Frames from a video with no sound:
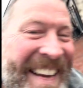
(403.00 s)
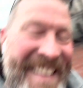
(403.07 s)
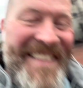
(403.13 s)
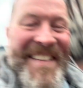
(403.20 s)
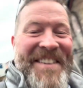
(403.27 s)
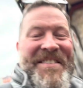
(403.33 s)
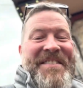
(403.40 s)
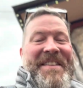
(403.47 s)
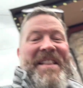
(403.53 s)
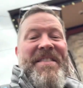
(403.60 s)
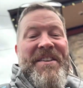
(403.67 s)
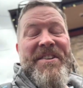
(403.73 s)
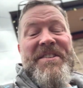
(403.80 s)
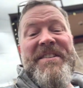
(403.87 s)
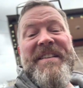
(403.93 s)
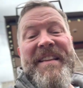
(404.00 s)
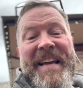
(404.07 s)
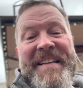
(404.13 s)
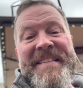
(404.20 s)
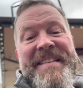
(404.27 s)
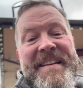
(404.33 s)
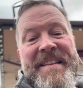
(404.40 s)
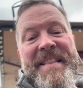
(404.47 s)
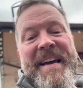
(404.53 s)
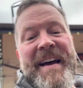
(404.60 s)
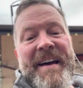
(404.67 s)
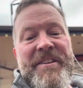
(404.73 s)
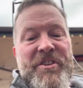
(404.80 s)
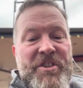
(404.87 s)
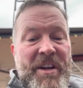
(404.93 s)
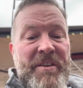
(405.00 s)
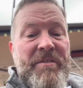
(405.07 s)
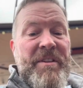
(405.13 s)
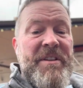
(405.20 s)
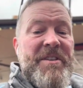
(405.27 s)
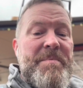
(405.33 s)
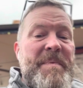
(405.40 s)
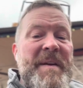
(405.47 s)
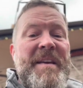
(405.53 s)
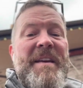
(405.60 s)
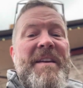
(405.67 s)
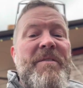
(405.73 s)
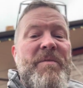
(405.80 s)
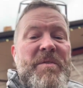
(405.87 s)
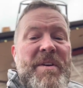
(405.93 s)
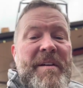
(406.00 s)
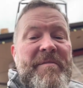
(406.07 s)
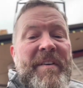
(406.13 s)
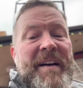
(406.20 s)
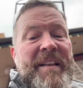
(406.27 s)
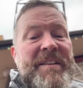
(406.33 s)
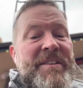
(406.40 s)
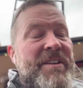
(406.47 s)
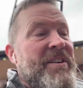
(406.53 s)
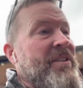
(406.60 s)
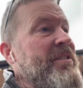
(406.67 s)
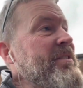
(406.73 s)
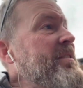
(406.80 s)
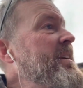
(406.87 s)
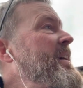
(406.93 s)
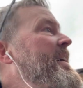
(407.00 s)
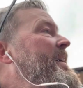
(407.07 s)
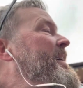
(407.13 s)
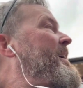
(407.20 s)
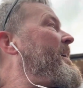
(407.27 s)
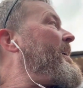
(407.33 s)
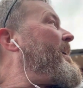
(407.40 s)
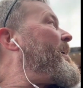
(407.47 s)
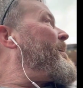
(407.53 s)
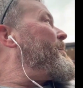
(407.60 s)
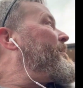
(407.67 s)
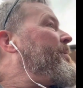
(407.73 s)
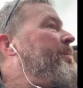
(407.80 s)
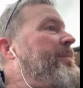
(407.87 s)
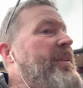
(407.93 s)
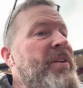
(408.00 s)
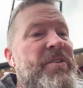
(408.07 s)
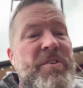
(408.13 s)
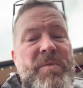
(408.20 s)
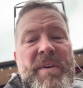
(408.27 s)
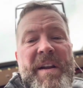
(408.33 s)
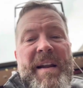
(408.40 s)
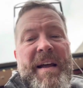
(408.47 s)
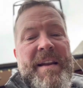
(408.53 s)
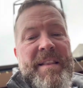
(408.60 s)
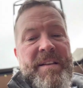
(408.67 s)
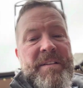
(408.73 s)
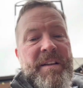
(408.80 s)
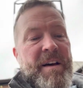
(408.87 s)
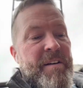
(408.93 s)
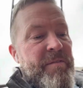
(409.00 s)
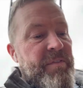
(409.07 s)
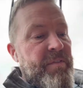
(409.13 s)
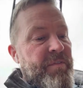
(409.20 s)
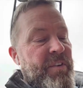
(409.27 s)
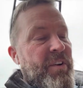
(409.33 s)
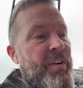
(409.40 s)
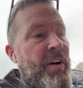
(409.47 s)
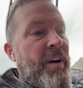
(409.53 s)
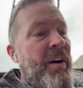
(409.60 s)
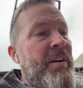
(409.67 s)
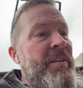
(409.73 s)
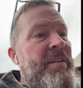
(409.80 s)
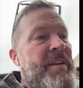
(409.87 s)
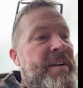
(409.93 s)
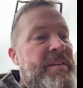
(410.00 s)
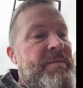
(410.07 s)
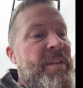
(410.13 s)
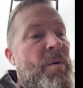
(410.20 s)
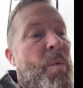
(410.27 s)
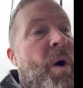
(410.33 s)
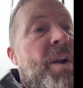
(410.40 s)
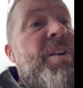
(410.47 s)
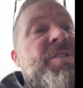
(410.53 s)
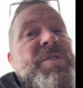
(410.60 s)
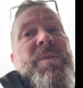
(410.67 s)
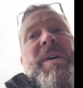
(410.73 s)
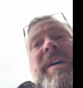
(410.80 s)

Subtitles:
There's a lesson in that. Generally speaking, when you have volunteers, they're doing it out of the love of their heart. They want to do it,